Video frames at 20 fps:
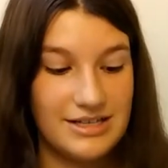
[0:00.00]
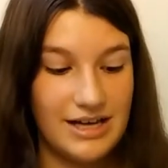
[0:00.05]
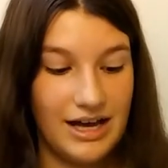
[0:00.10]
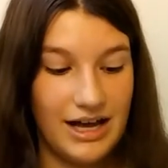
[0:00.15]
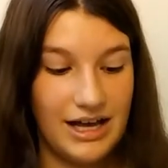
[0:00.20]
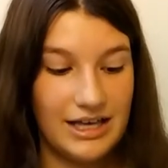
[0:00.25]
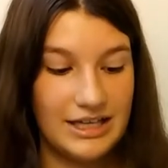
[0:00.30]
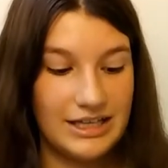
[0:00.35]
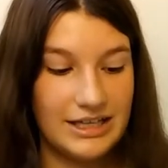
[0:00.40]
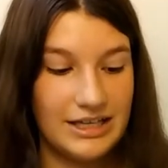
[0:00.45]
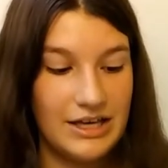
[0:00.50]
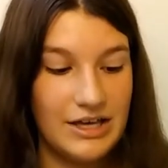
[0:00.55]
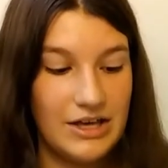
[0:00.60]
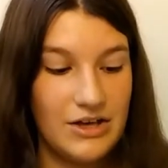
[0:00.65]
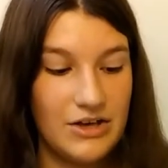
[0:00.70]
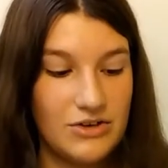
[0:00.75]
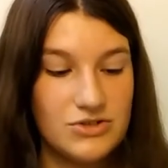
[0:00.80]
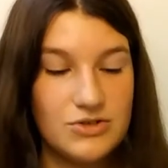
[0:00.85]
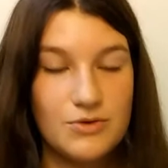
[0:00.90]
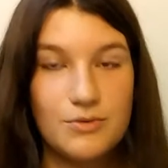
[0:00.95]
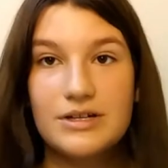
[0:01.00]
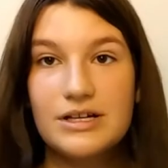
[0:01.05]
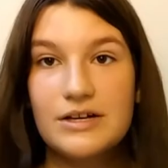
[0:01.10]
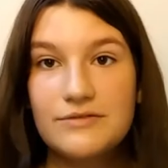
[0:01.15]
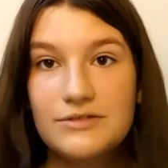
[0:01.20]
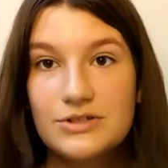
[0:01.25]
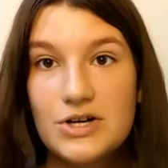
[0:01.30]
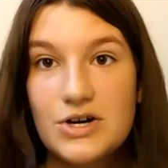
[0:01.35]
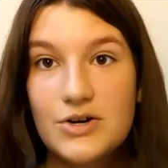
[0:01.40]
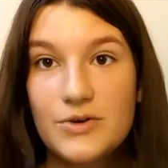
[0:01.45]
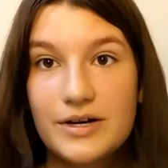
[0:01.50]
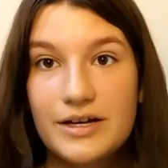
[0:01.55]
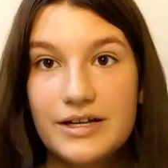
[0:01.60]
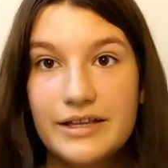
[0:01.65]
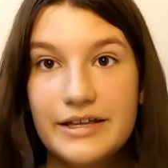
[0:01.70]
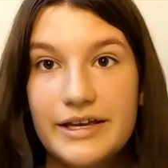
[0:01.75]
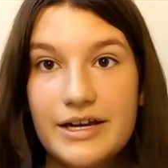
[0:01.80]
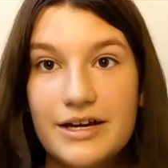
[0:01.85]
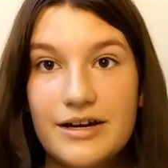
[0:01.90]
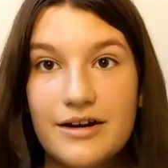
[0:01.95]
dying, so we're going to have to go
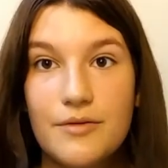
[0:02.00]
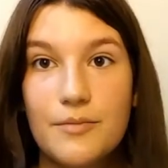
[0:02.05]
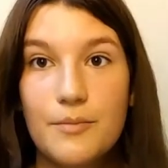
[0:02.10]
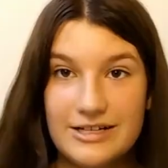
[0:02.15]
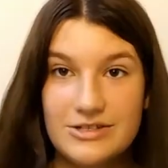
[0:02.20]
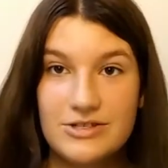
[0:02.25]
quickly here.